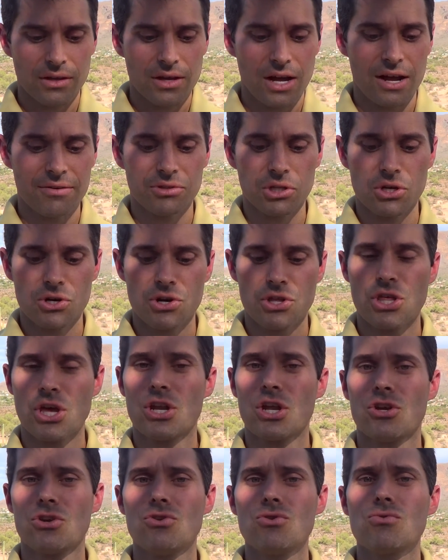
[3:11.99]
I've learned
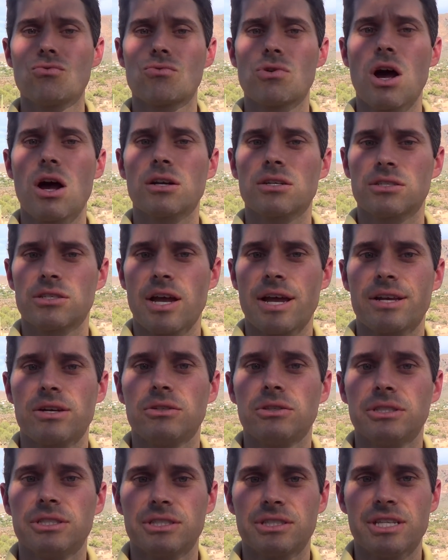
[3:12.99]
that a new rock
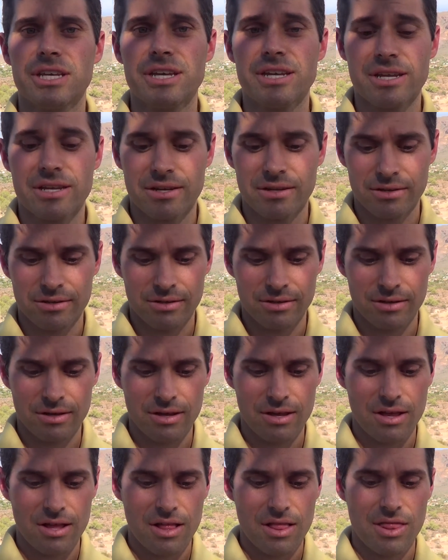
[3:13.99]
cycle is needed,
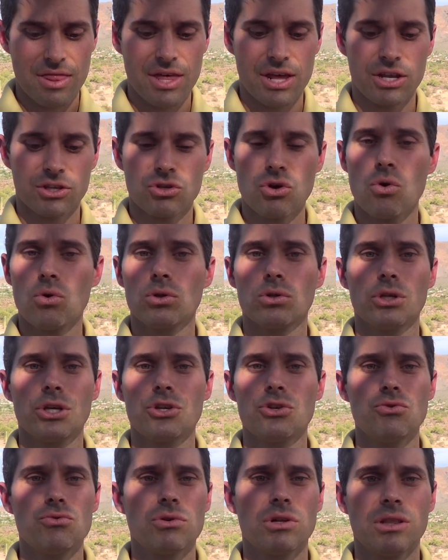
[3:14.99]
that a totally
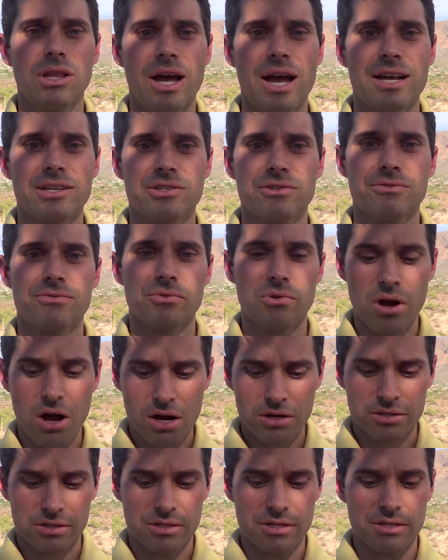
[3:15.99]
new class of
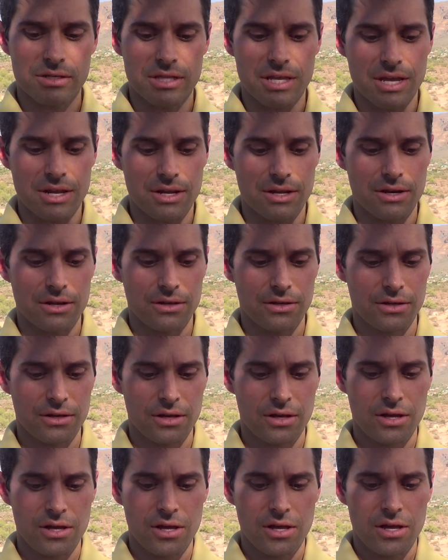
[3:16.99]
rocks is needed,
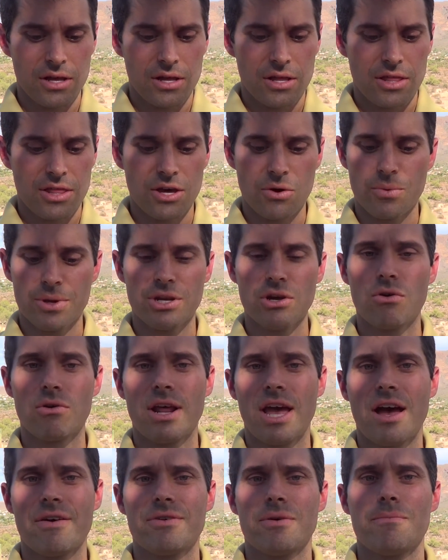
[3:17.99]
that we don't
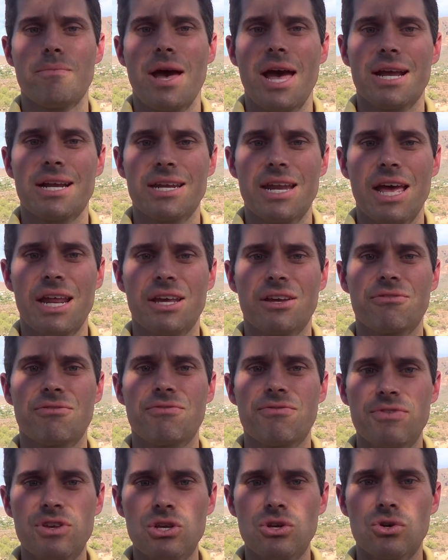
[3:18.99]
have a magnetic
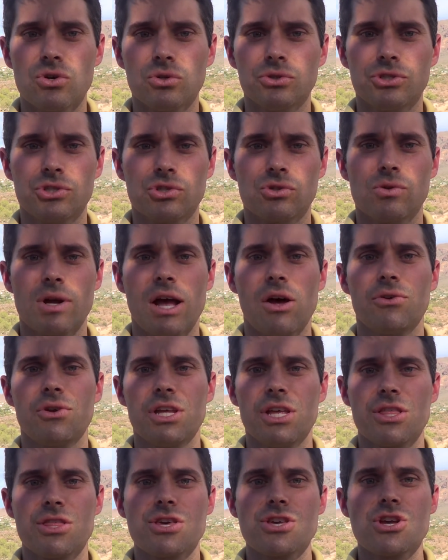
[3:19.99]
field
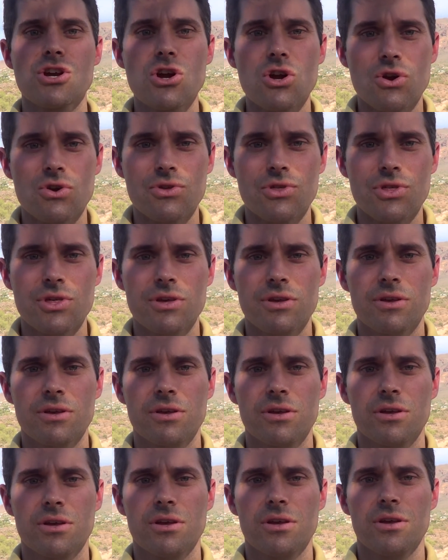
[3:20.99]
surrounding the earth.
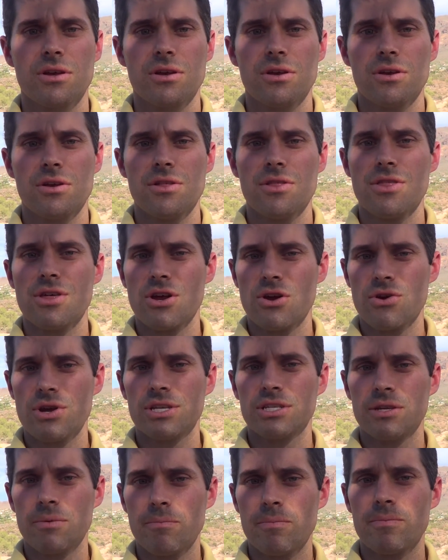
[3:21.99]
There
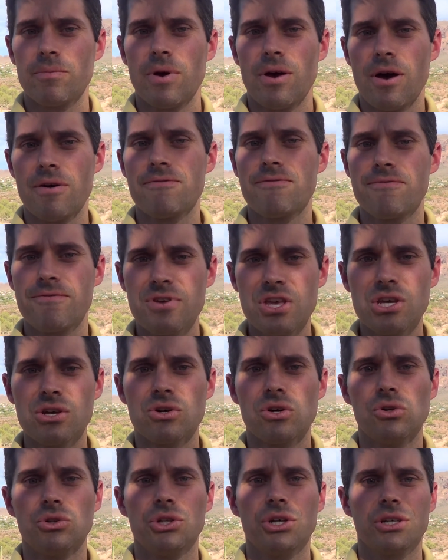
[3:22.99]
is a
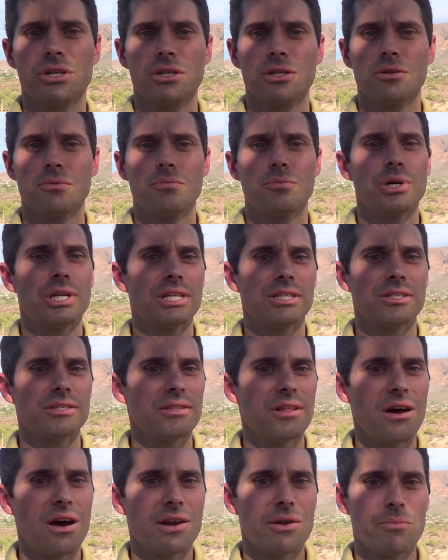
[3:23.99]
field, but it's
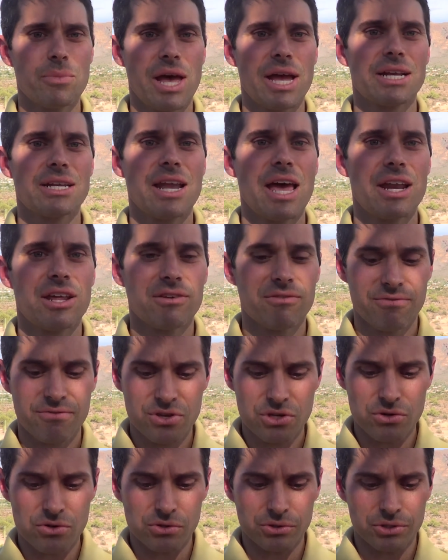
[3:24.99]
not a magnetic
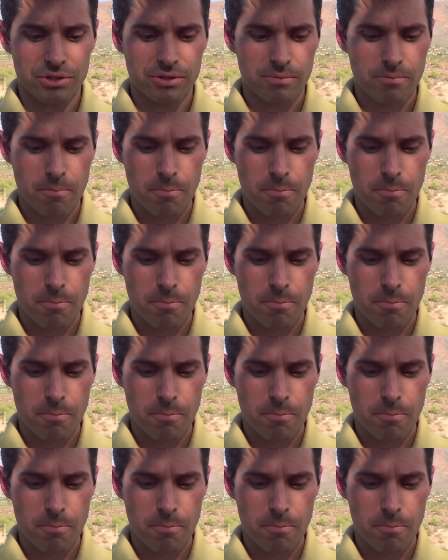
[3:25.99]
field.